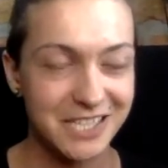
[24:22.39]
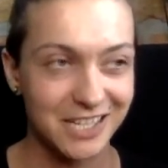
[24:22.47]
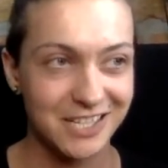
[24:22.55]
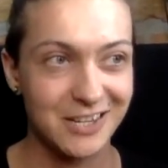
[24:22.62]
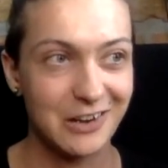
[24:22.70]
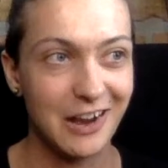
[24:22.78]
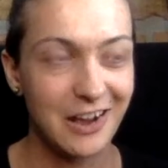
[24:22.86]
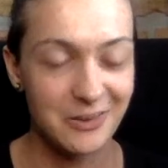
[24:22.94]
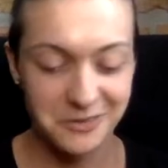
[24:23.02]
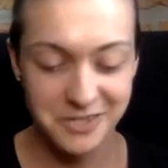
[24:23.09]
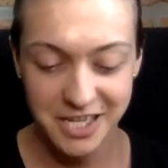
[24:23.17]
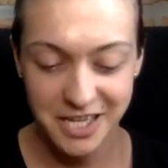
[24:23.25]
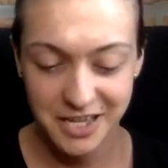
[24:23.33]
TikTok
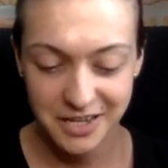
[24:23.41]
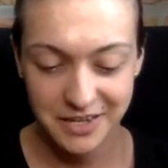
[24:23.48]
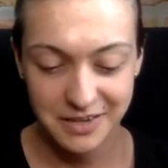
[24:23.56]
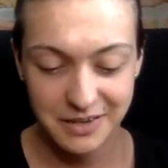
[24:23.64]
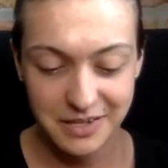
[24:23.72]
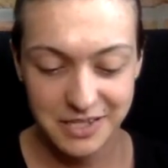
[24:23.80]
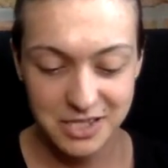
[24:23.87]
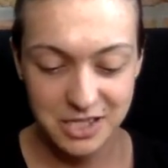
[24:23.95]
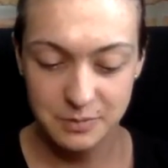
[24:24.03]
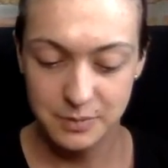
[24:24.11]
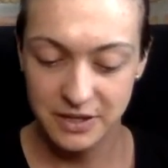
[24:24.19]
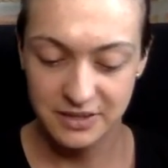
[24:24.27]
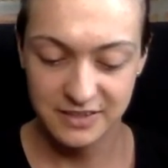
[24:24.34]
account,
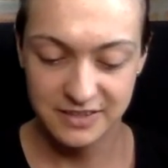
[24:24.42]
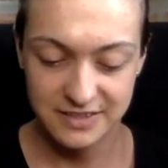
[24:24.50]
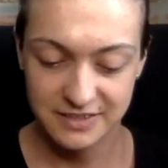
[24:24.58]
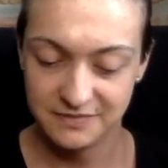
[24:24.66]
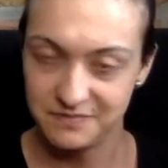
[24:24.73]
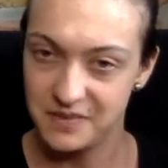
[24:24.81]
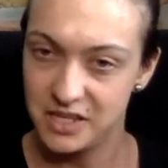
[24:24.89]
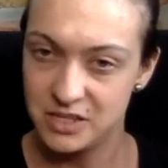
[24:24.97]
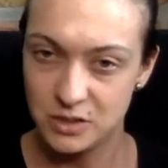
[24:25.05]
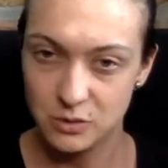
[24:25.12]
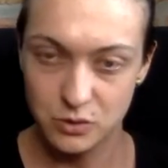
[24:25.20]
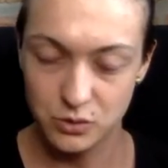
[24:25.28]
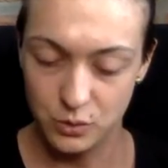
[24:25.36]
just because
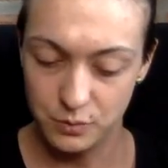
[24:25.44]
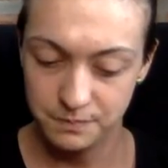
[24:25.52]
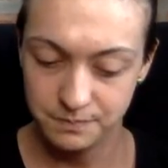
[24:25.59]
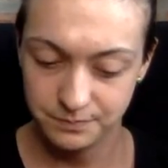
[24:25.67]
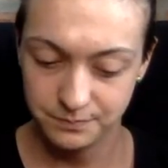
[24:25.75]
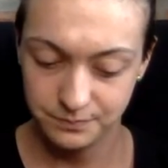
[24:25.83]
it's so true.